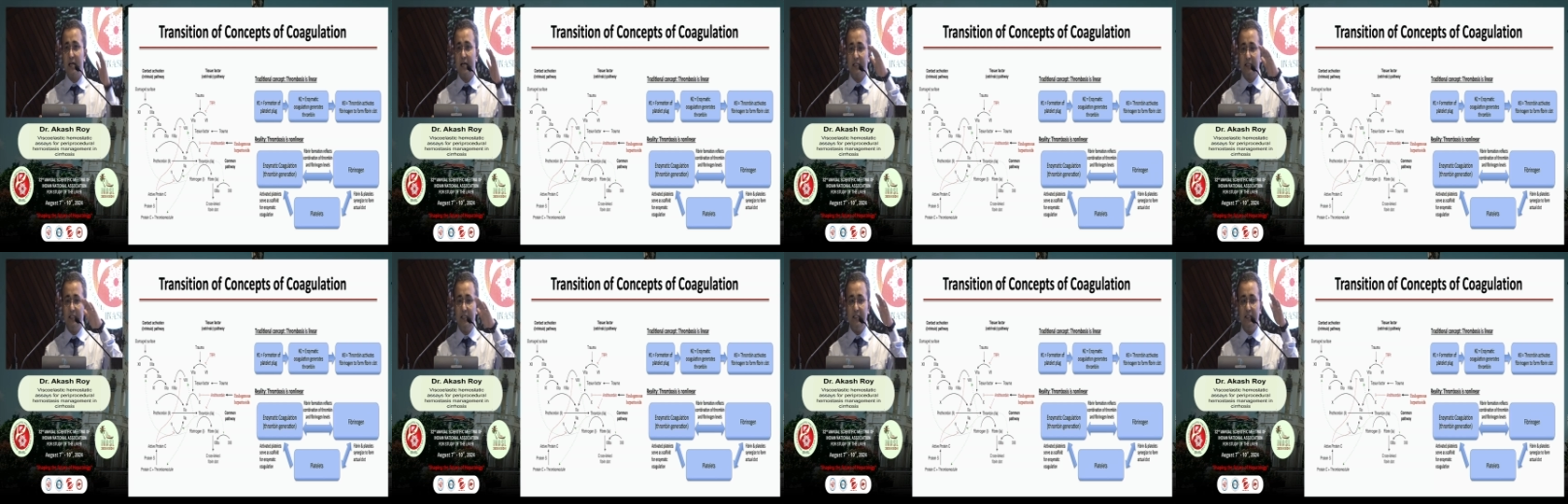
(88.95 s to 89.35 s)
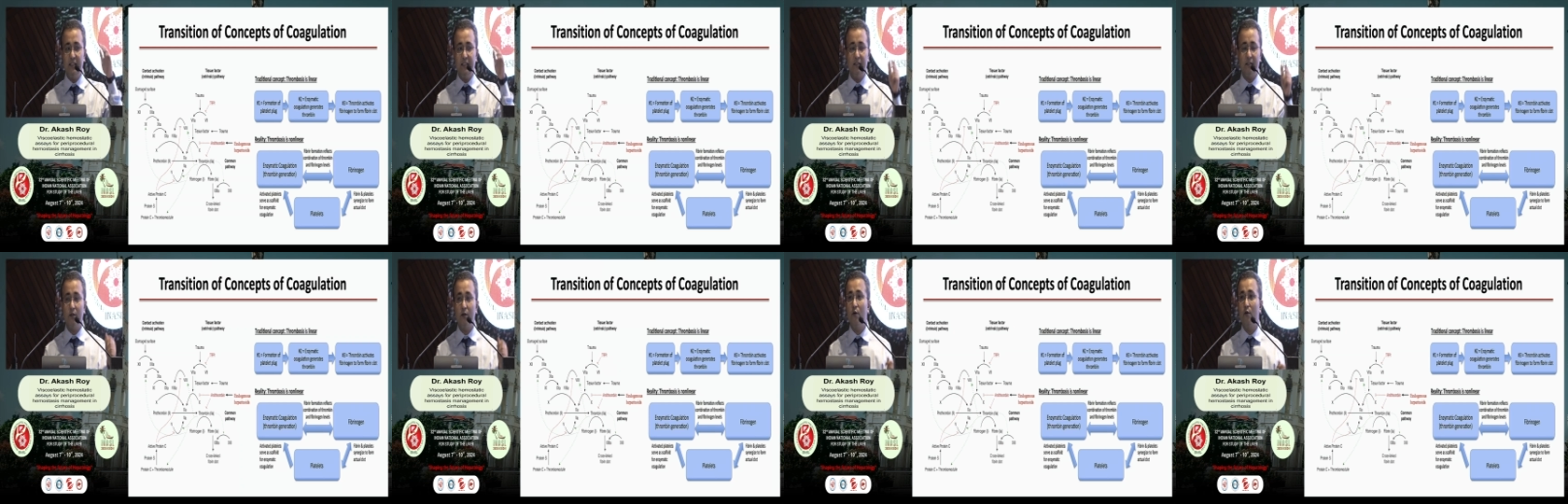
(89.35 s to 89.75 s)
This
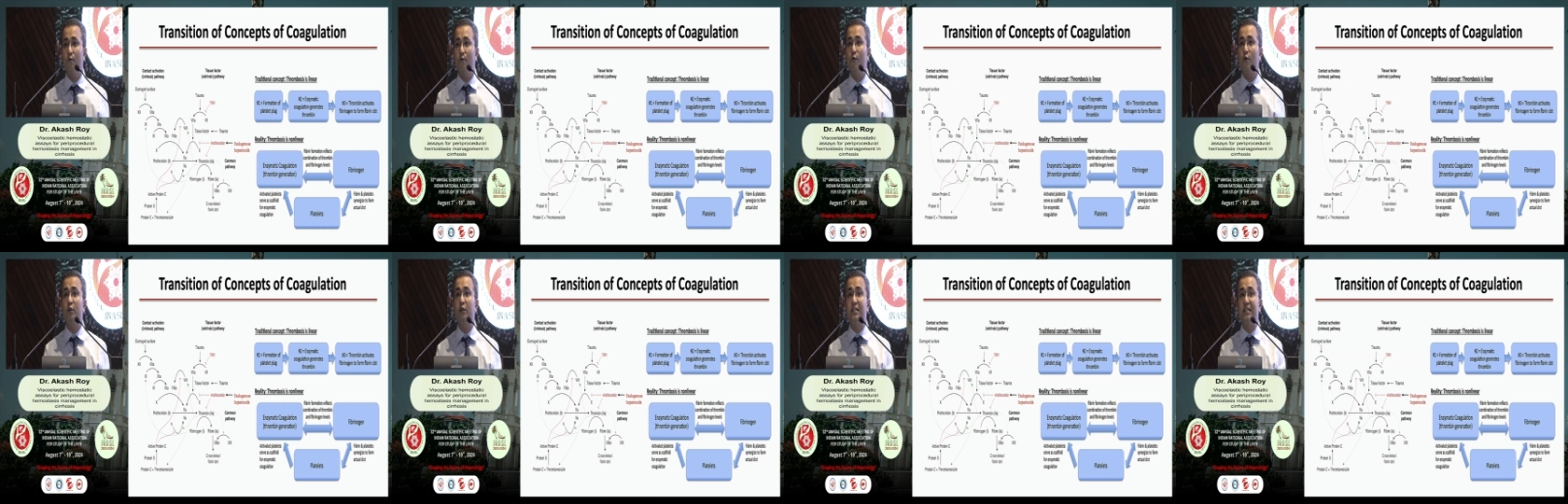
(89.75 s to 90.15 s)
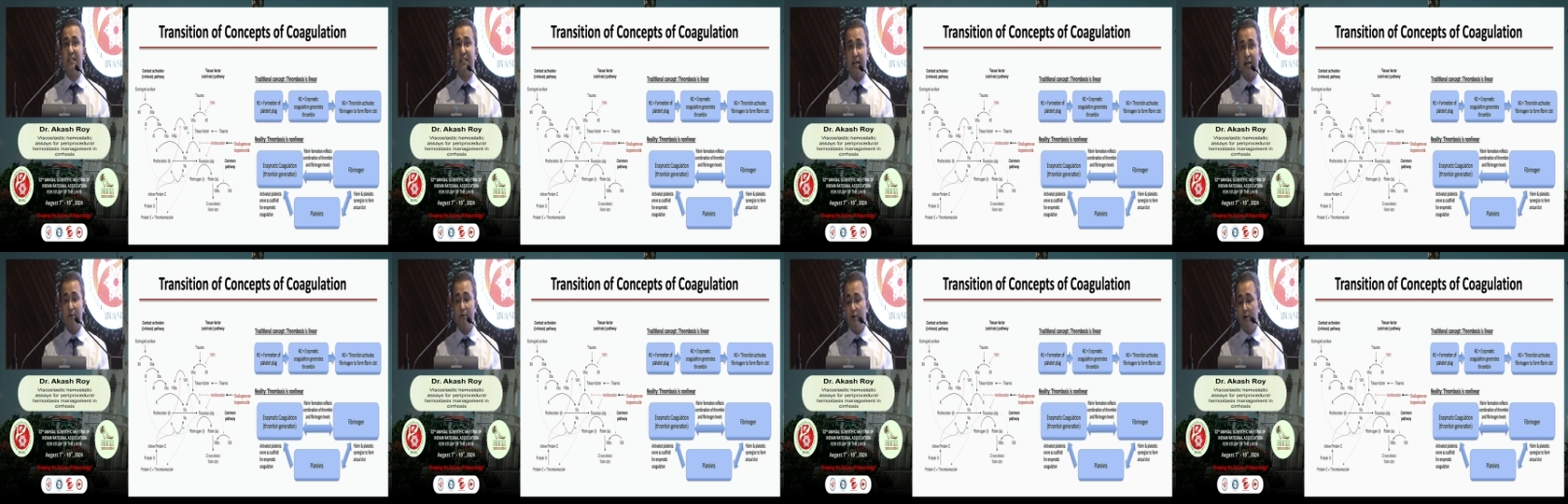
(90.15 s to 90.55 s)
is for the
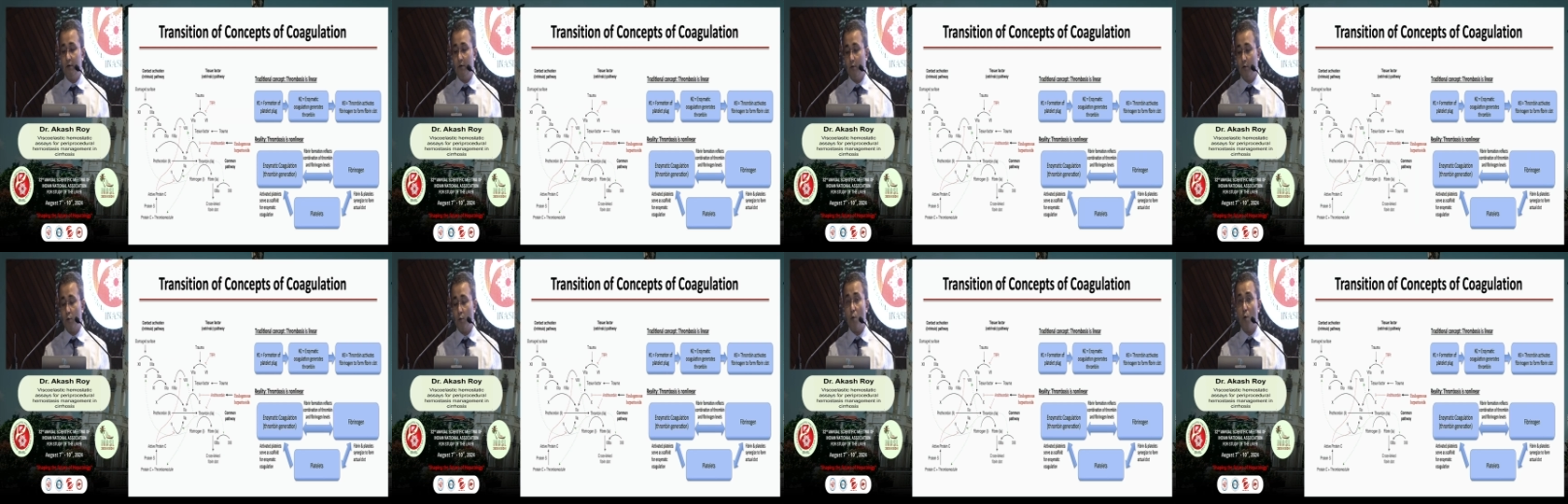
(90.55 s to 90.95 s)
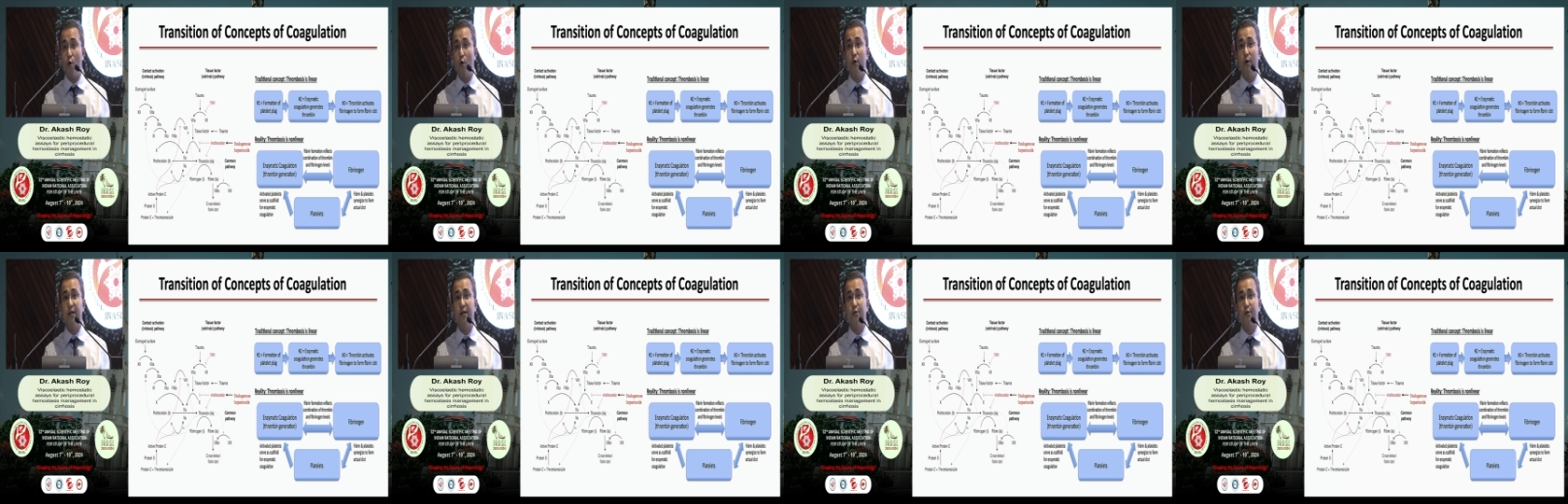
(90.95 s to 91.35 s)
general
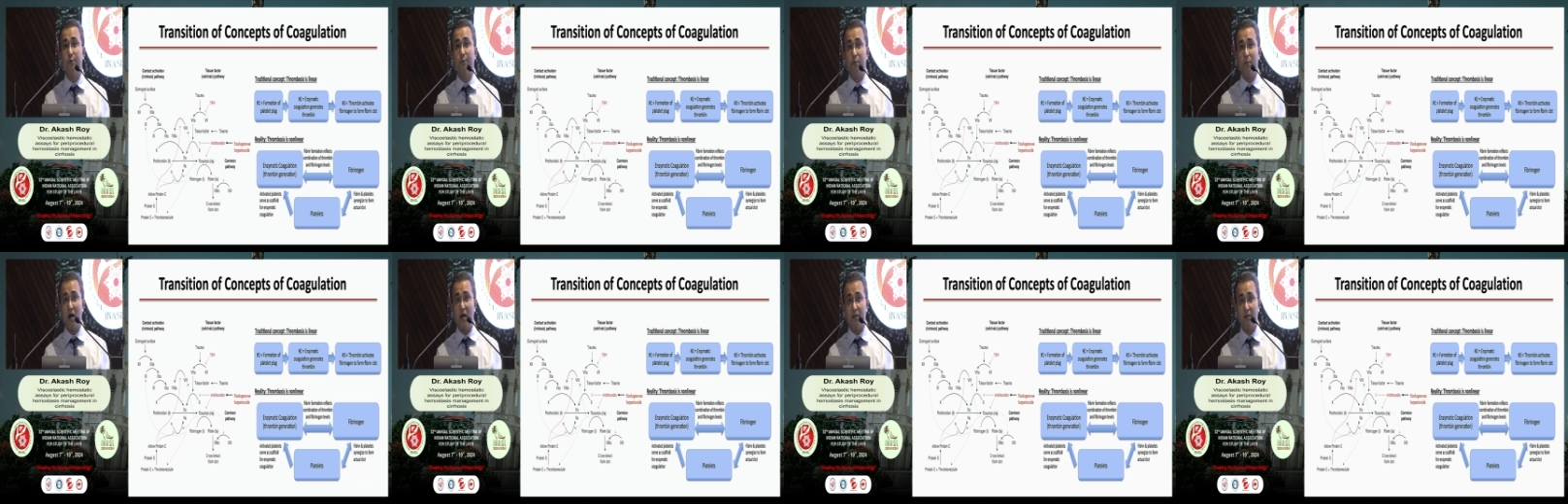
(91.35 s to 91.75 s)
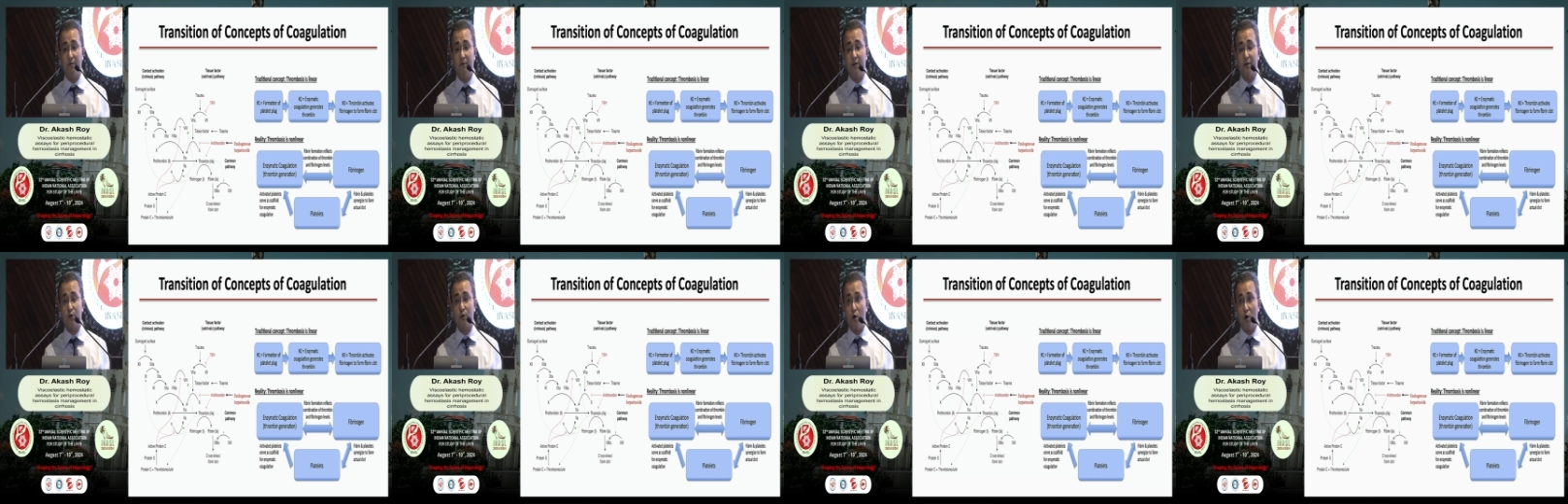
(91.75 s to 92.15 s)
coagulation
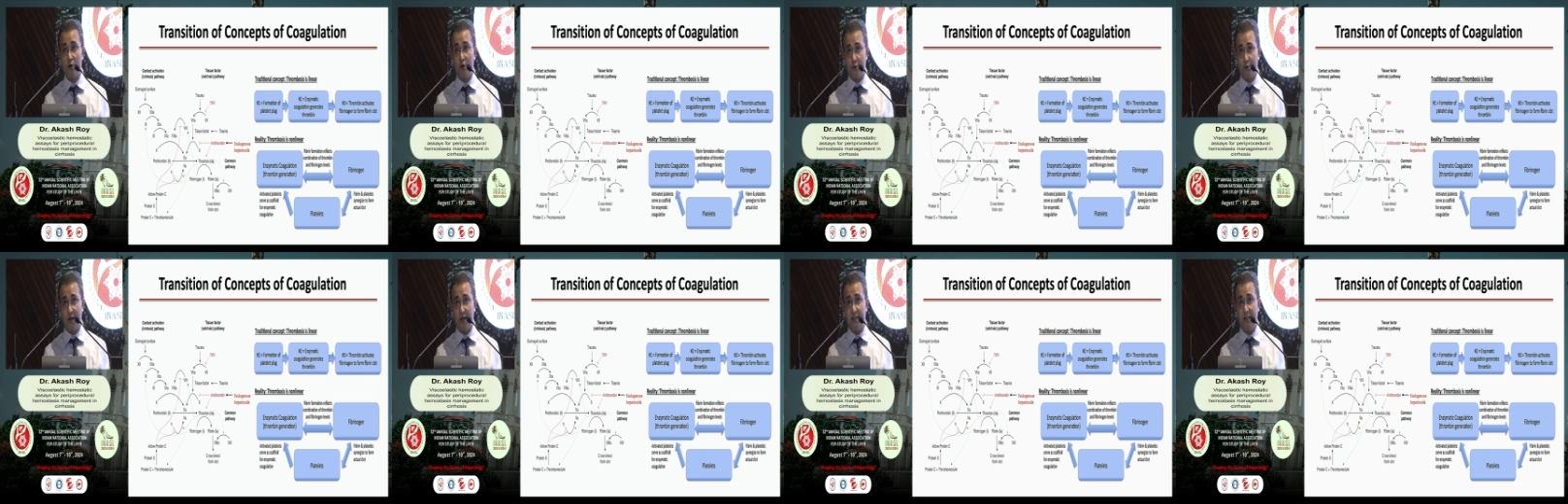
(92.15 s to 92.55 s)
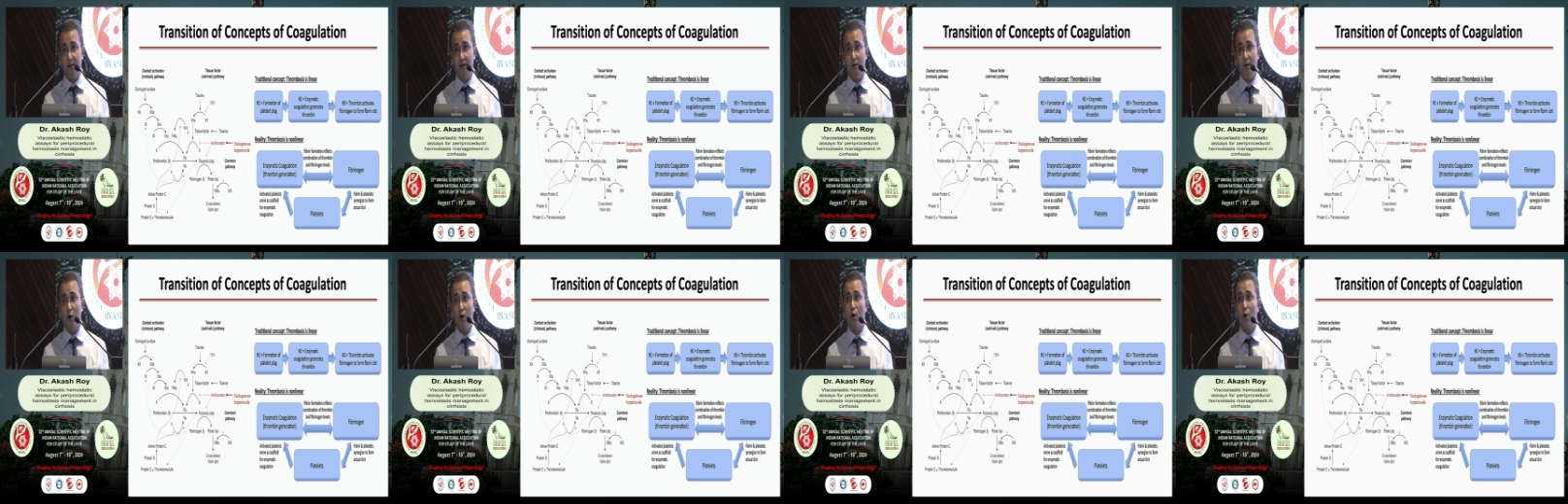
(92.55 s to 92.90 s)
pathways altogether.